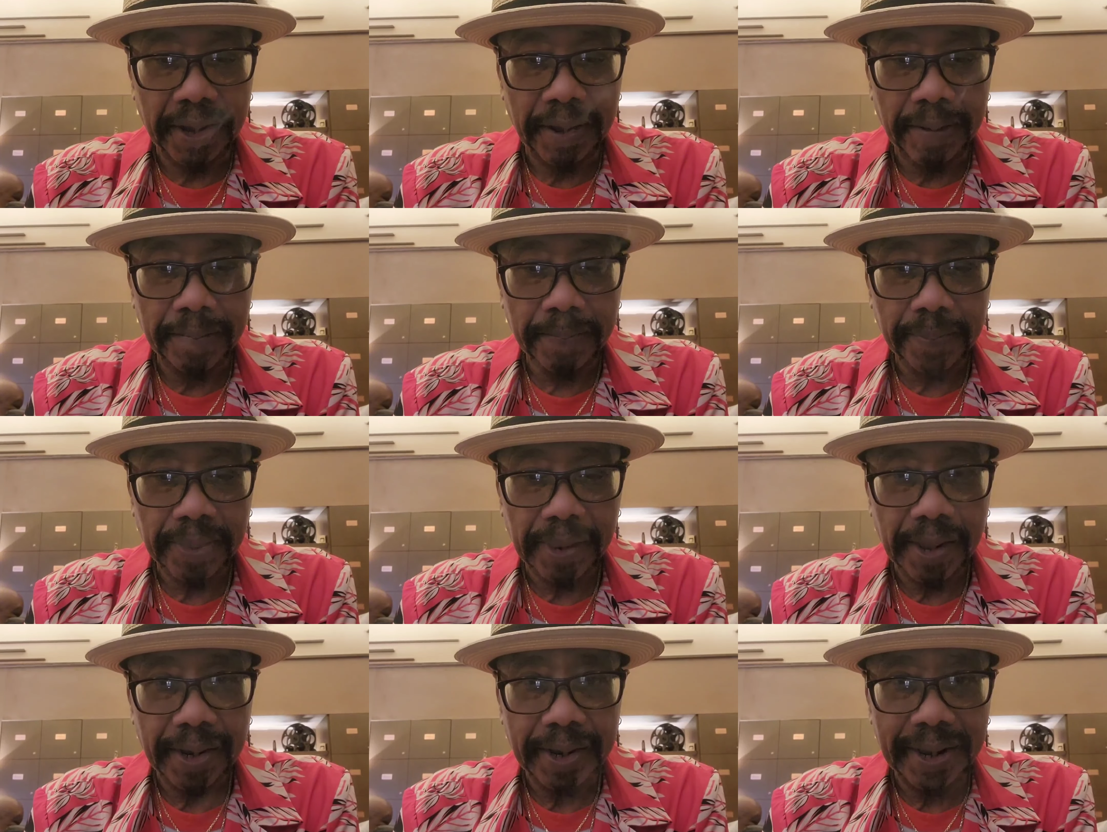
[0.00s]
Uh,
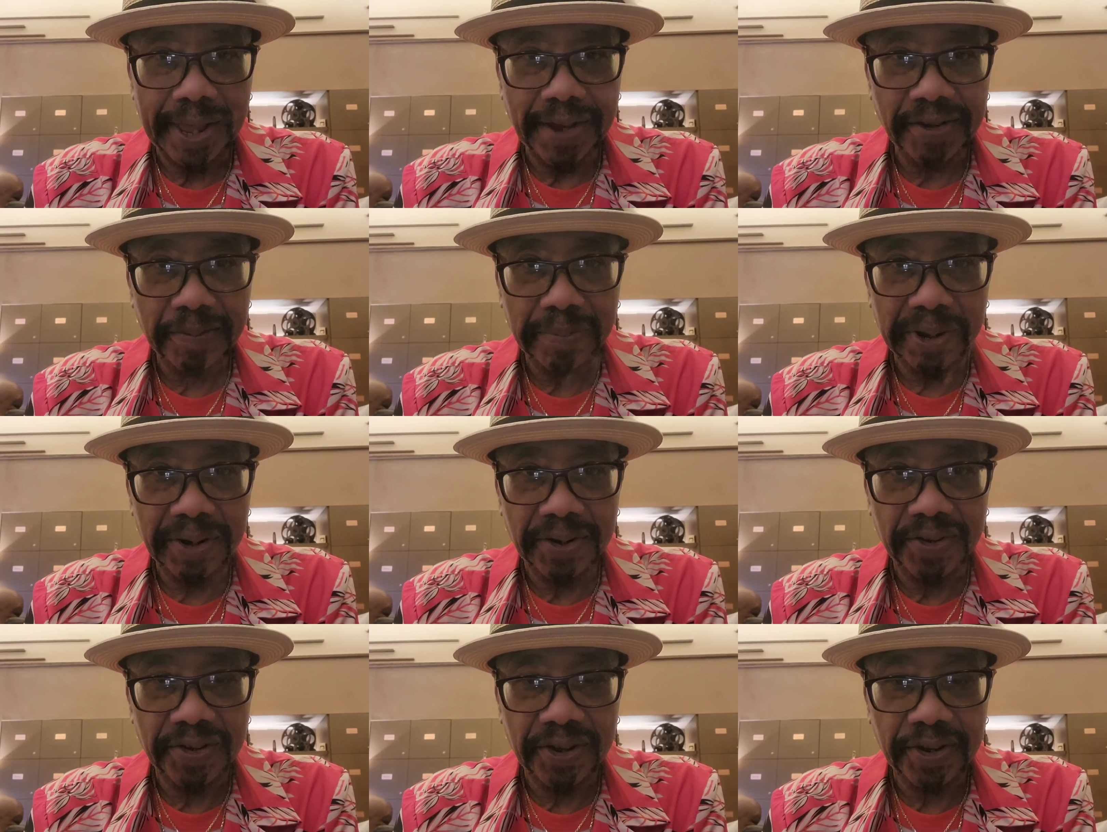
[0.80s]
last
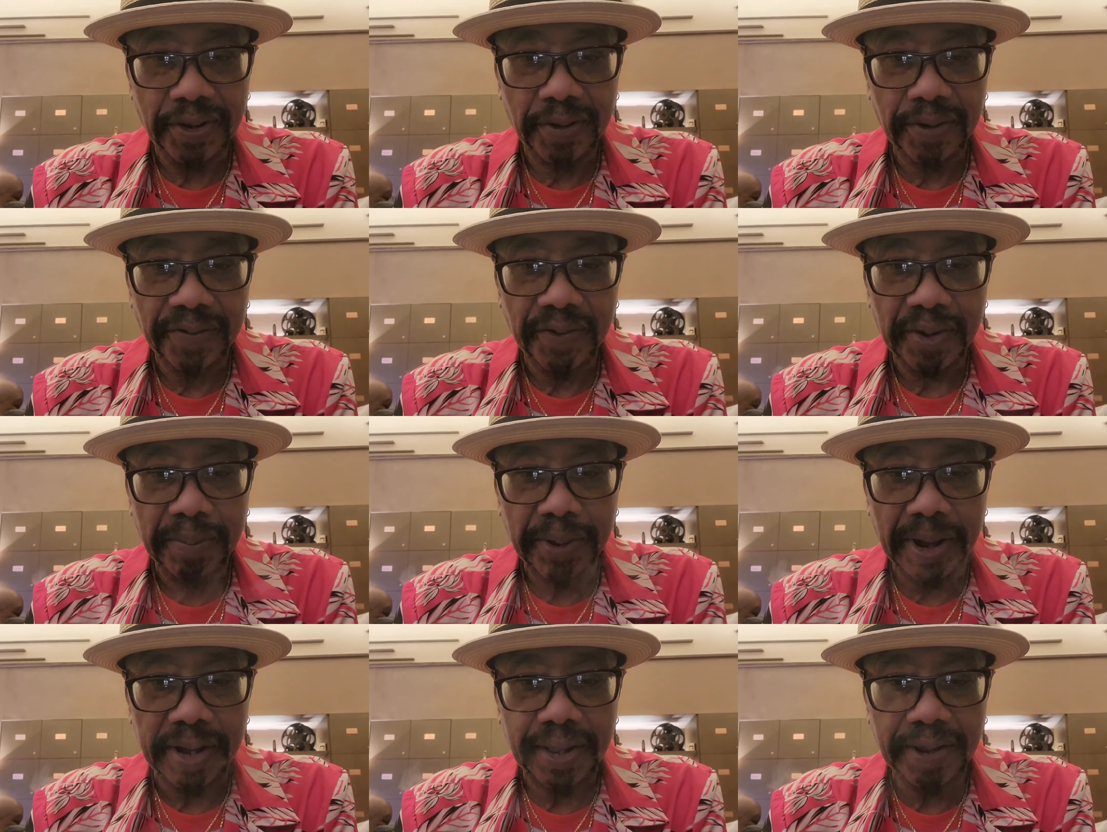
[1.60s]
Bendecido. If
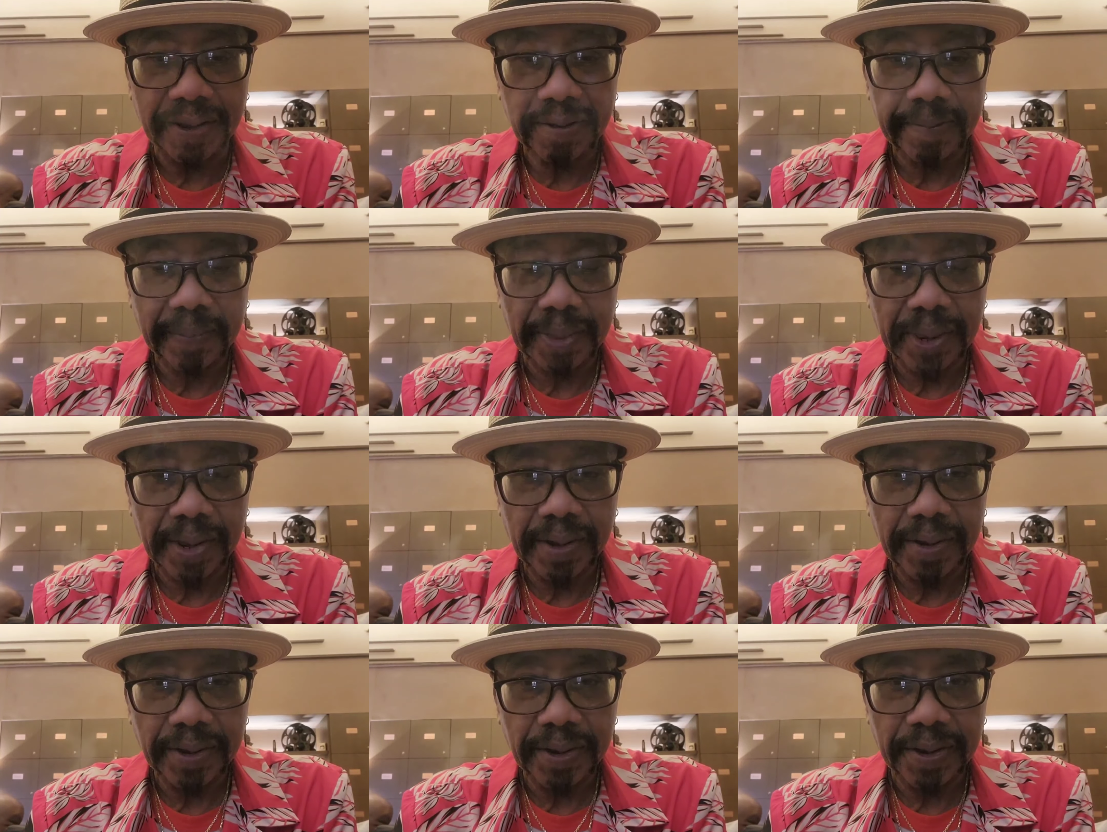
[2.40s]
anybody,
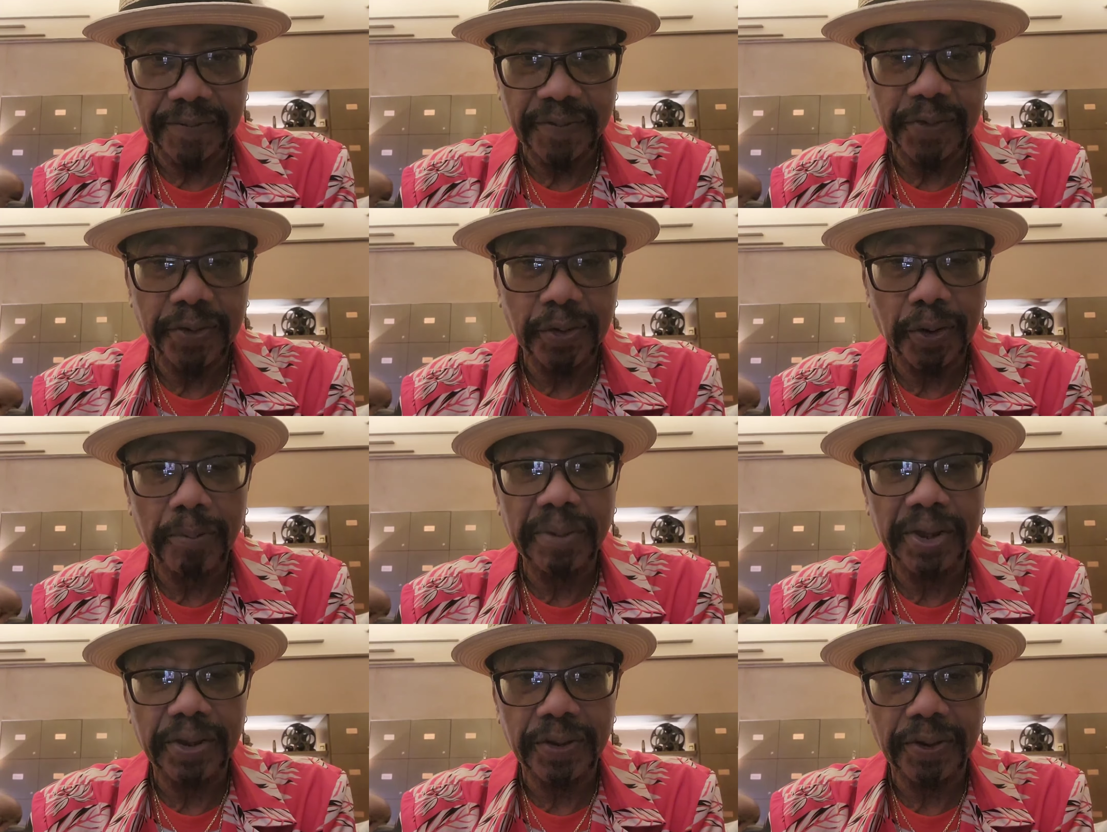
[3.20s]
if you
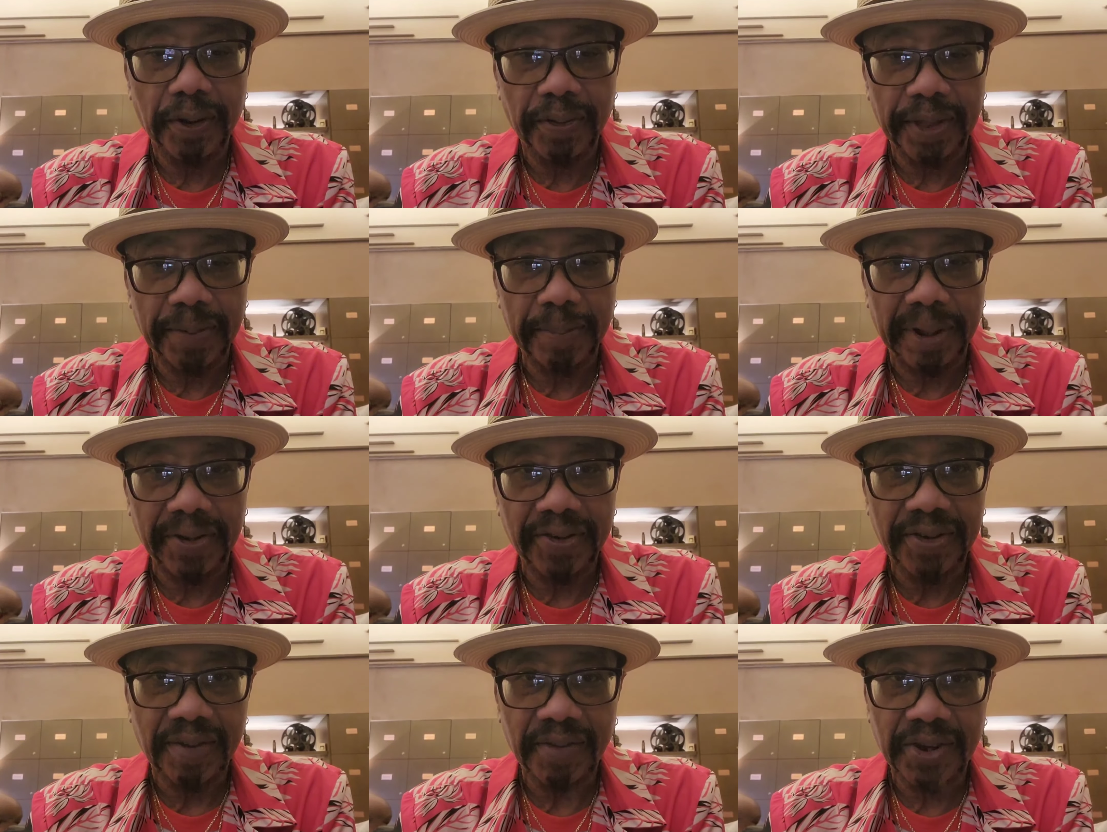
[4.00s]
know me, you know that
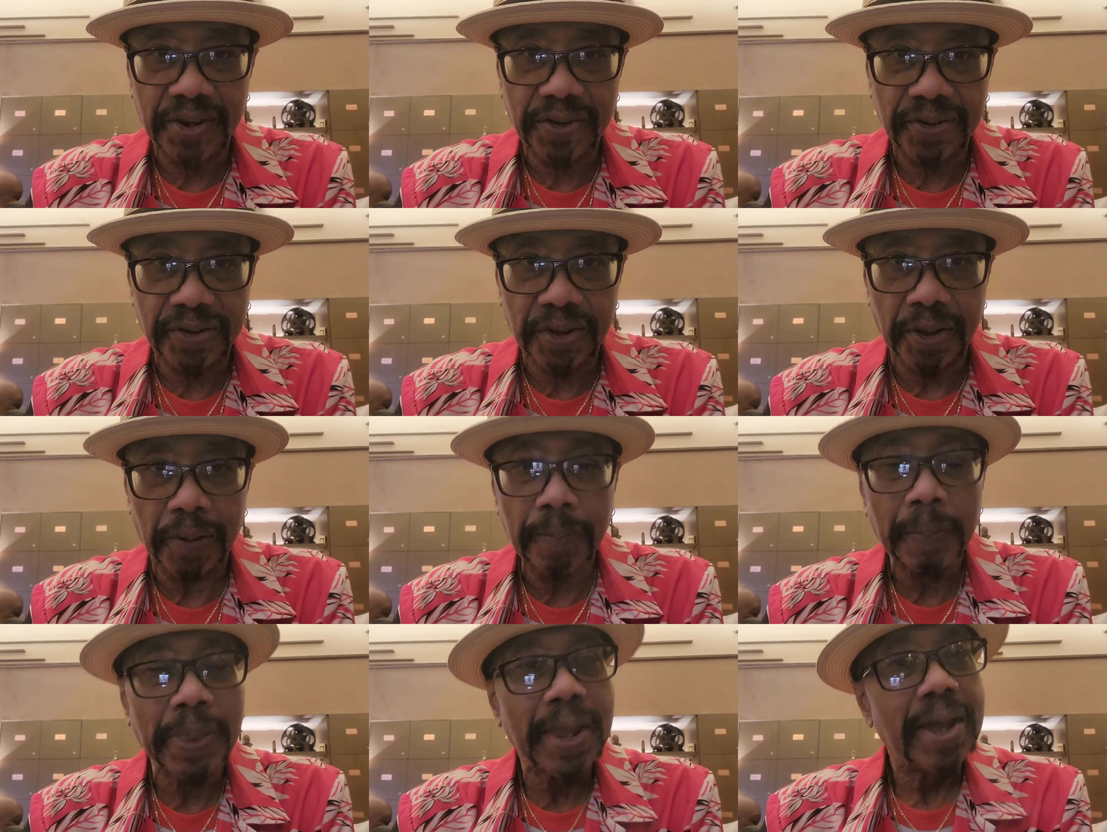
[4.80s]
about seven years
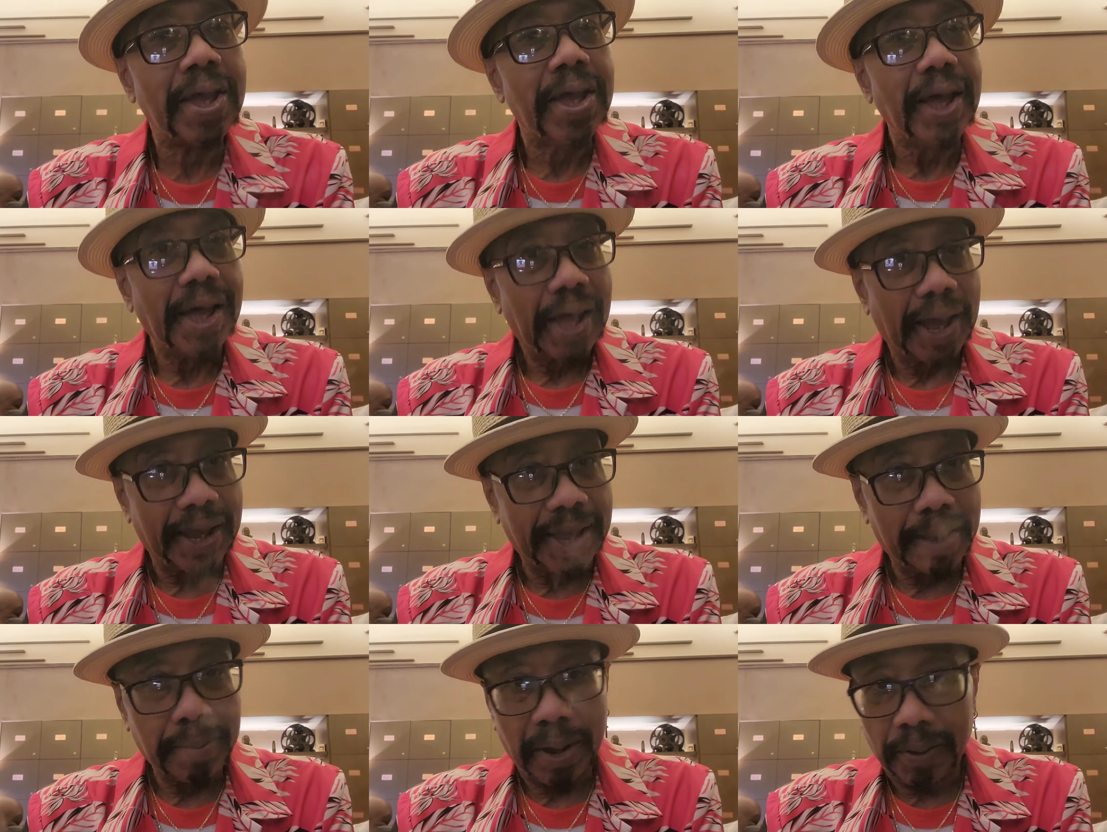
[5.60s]
ago,
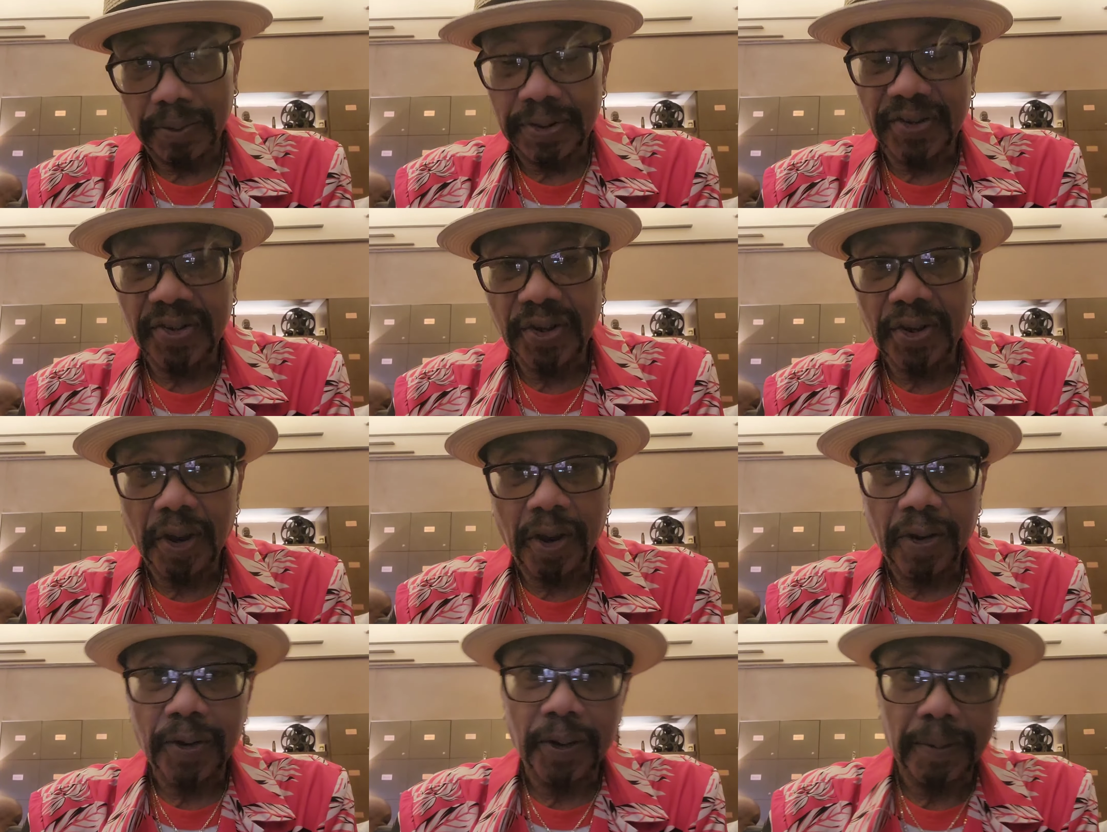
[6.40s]
I came out with a
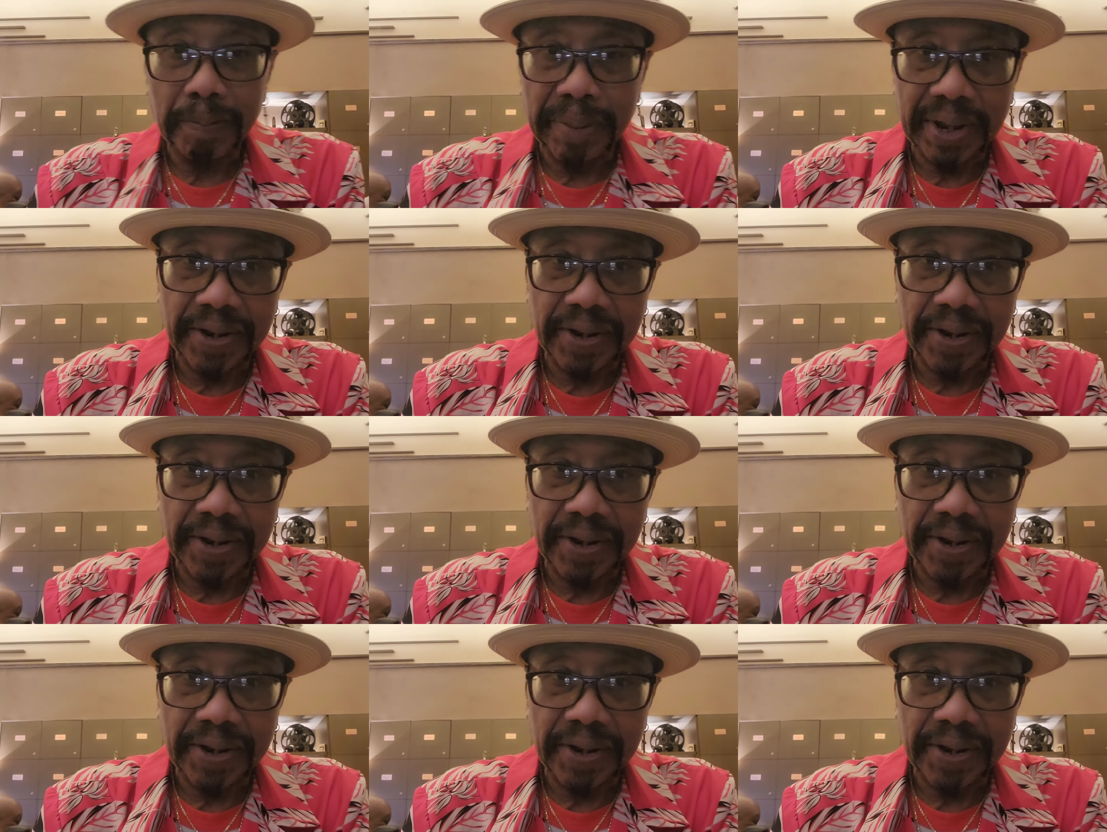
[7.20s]
cigar called